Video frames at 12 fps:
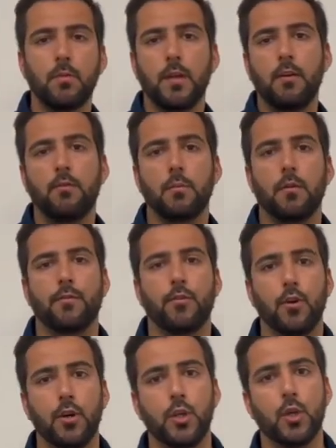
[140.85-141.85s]
even
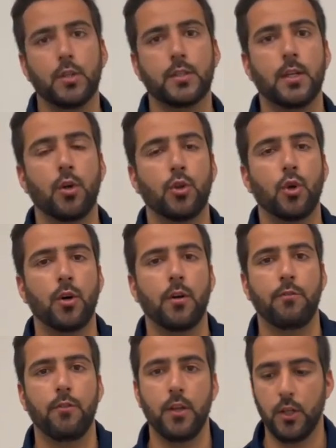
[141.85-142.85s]
before your son or daughter
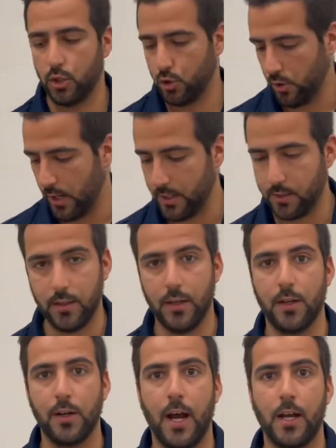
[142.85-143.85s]
finish
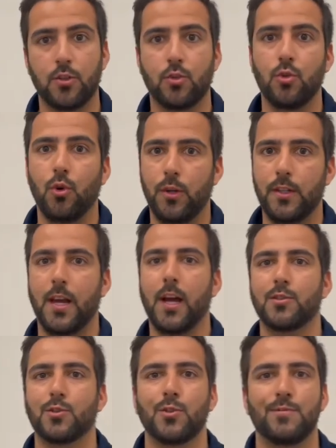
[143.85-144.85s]
her high school or high
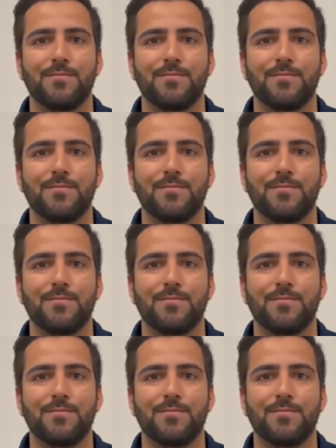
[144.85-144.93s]
school.